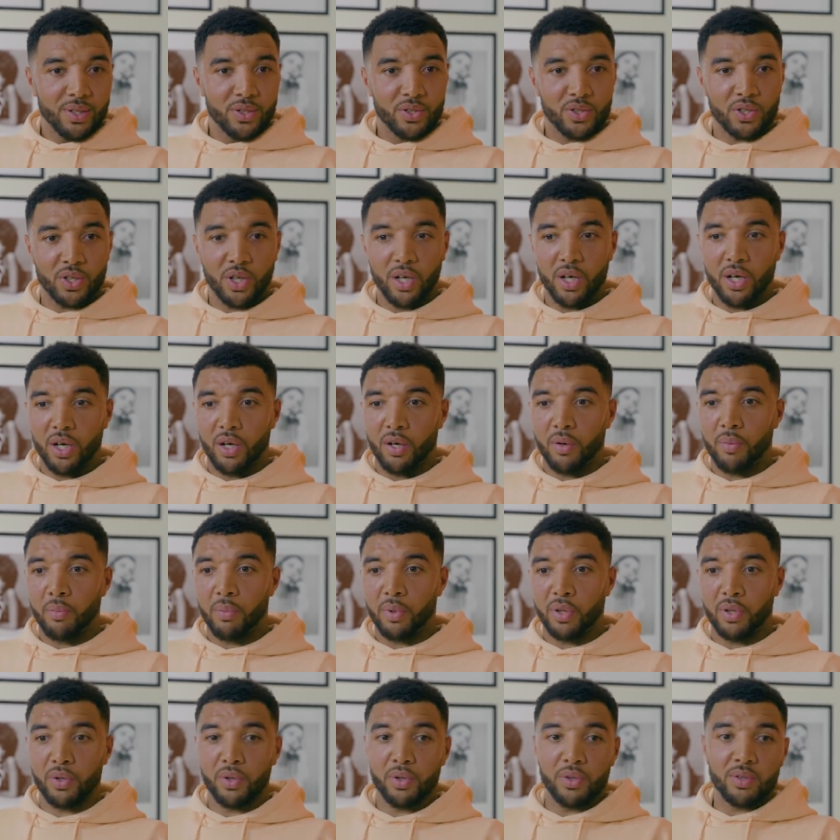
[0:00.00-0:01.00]
slur
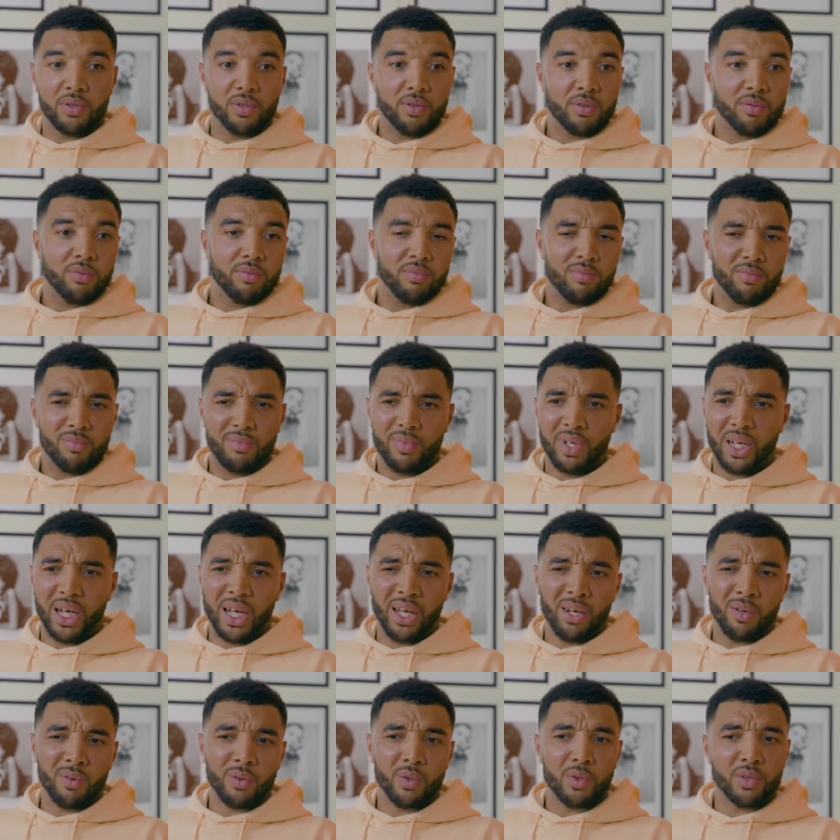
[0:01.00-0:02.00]
because,
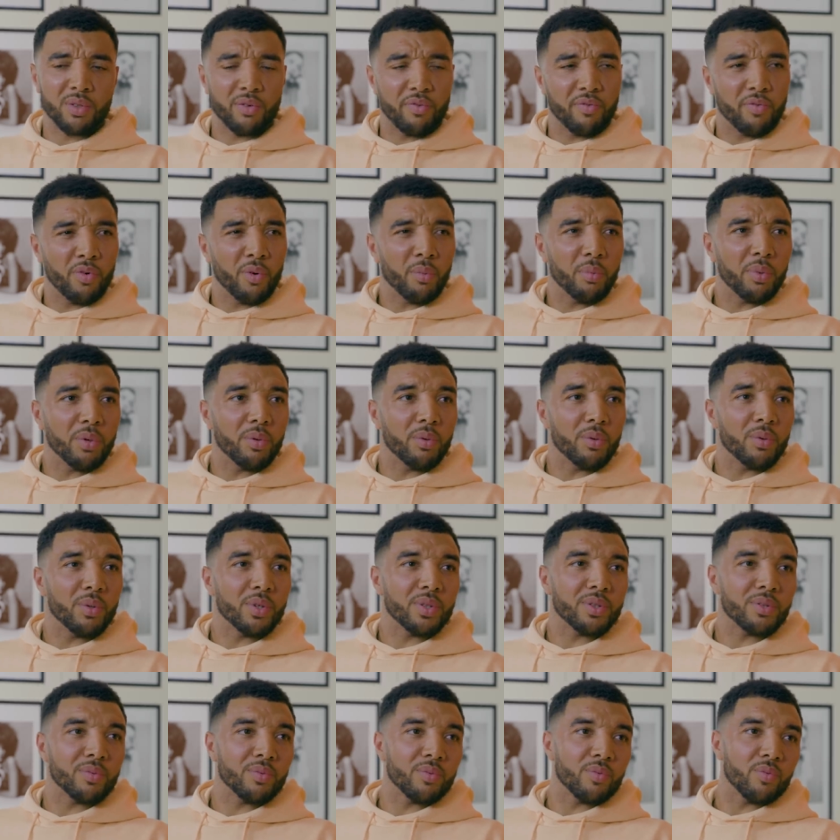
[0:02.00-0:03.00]
again, because of
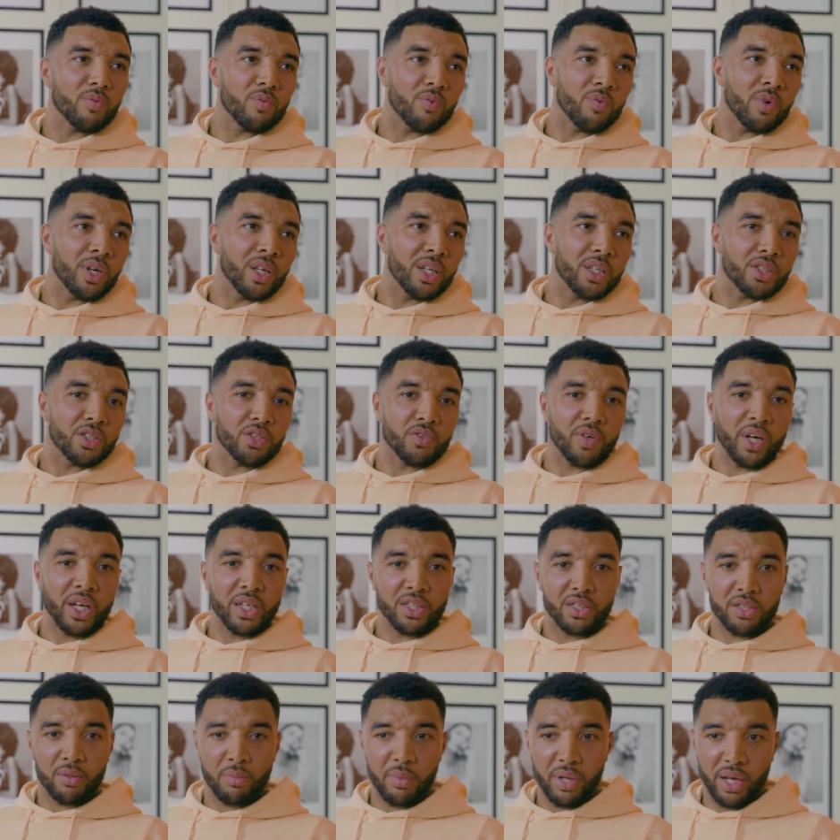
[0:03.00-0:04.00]
football. It's really
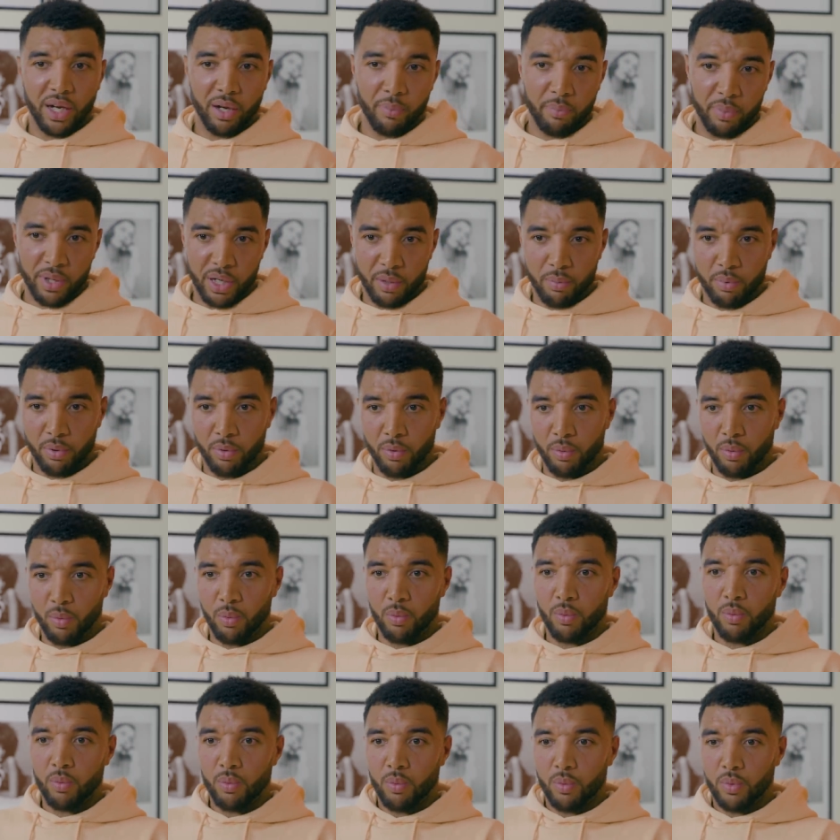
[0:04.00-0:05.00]
strange to me how
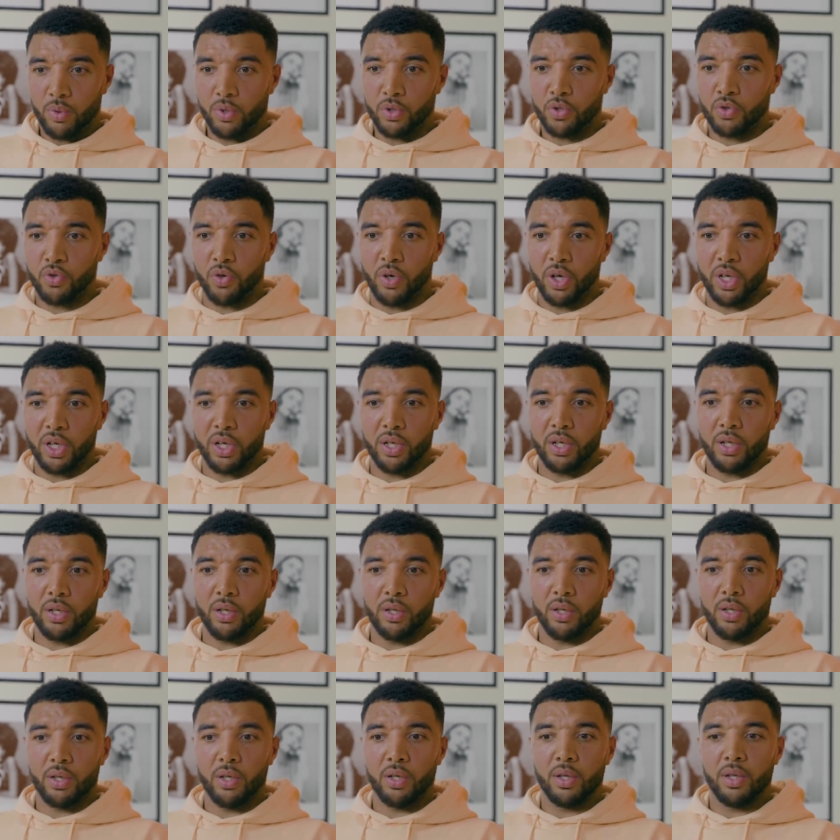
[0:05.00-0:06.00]
people try
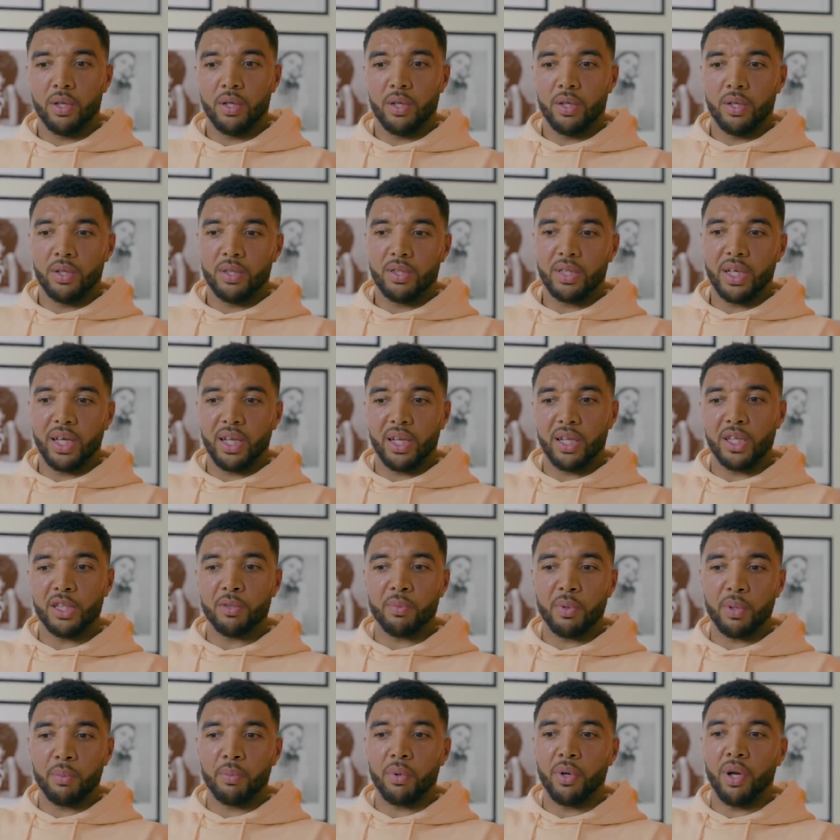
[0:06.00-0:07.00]
and say that
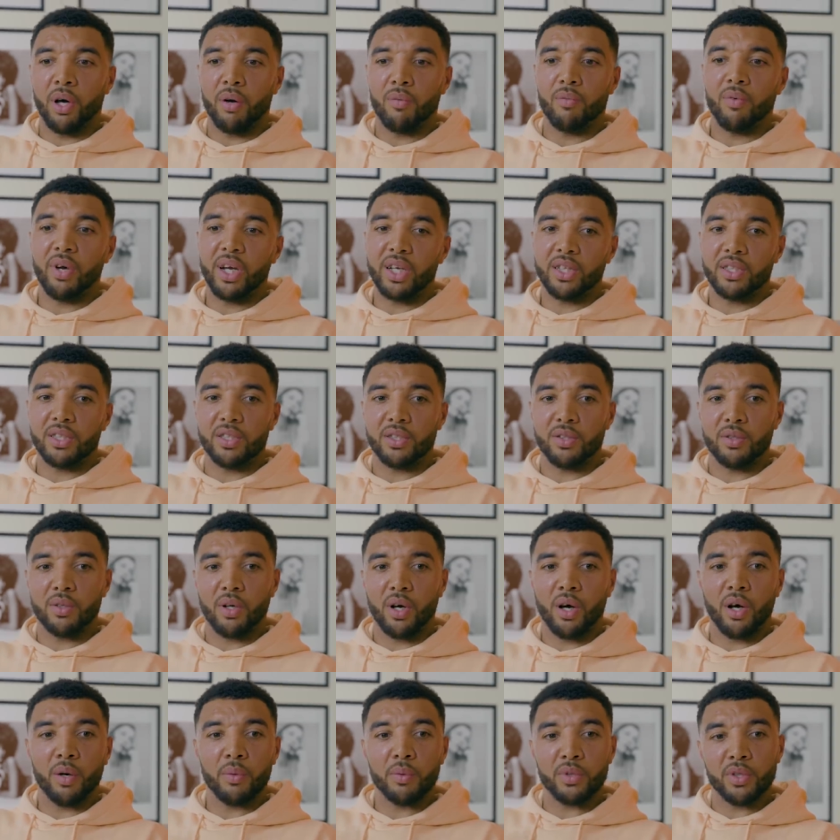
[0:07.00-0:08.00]
these people aren't
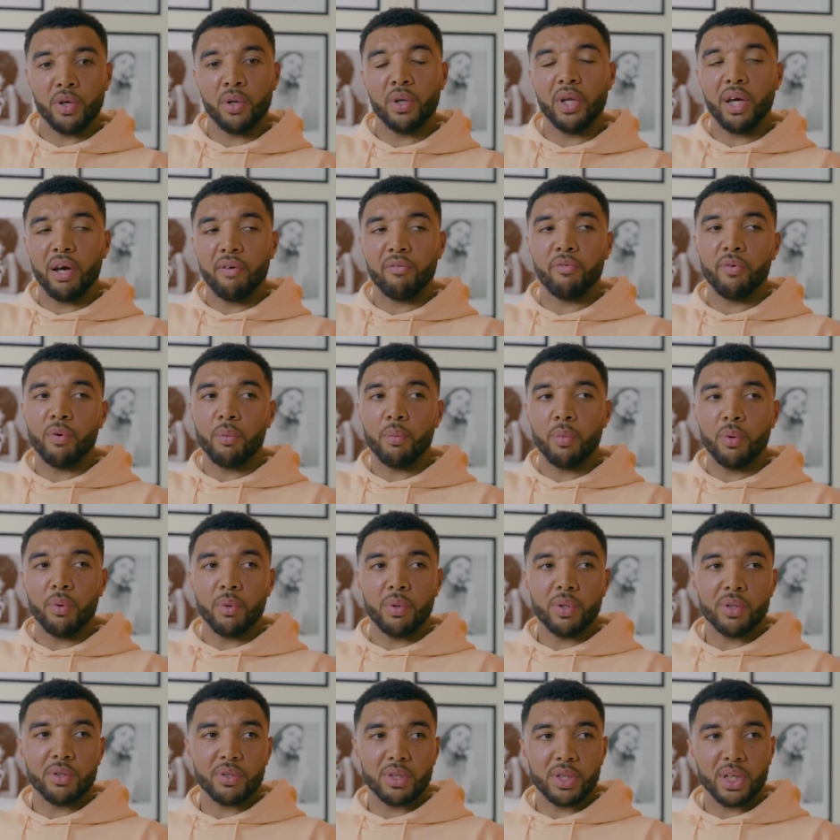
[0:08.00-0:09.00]
racist. Oh, it was only at
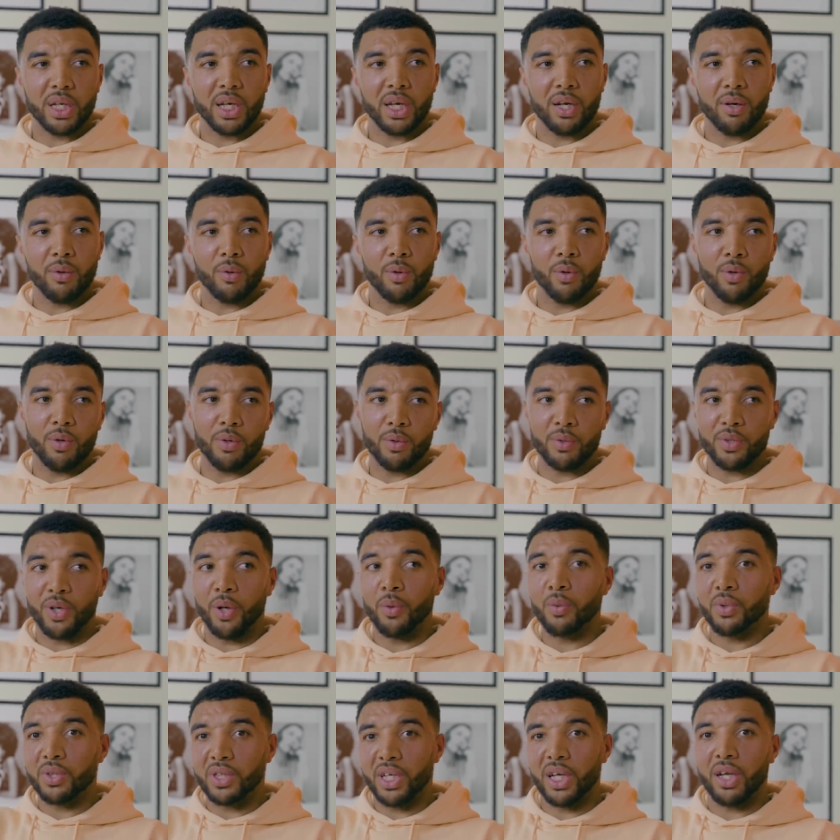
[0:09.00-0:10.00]
football, it doesn't count. Or it was
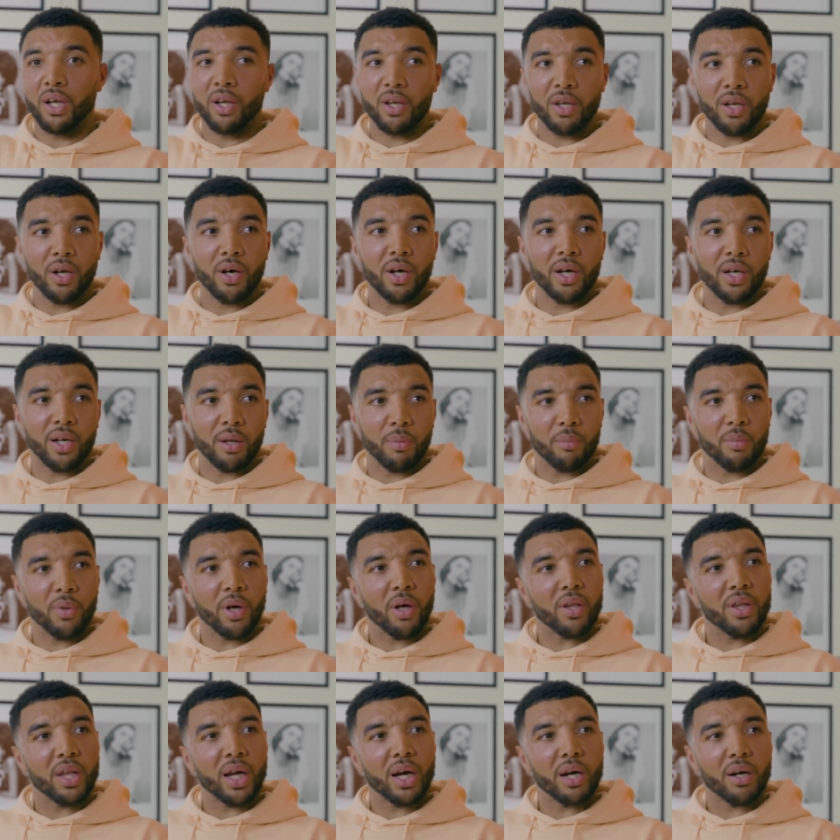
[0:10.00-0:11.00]
only said online, I'm
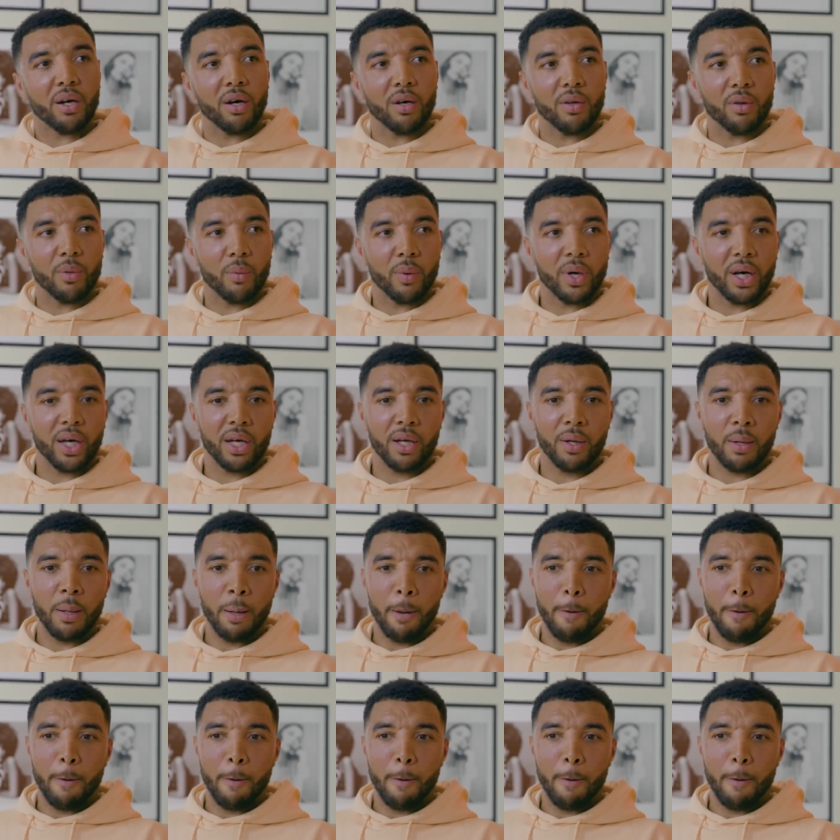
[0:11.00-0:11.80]
not that kind of way.